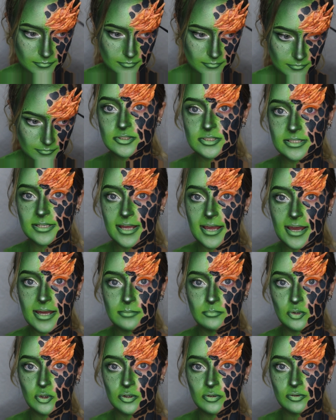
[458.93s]
Just going to
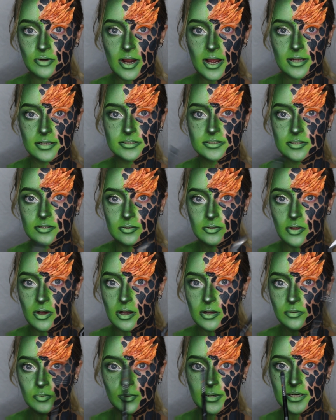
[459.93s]
add more rocks
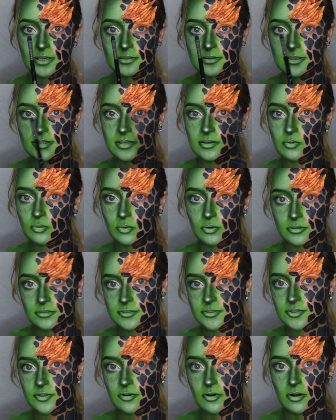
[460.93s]
along where the
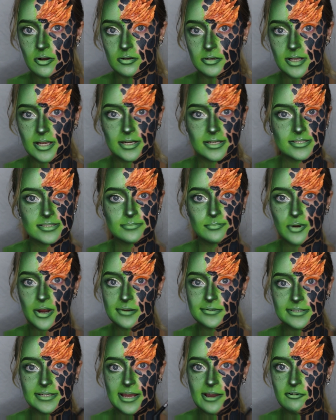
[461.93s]
horns are all kind of
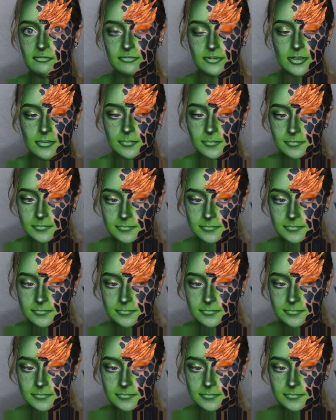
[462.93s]
sprouting out from.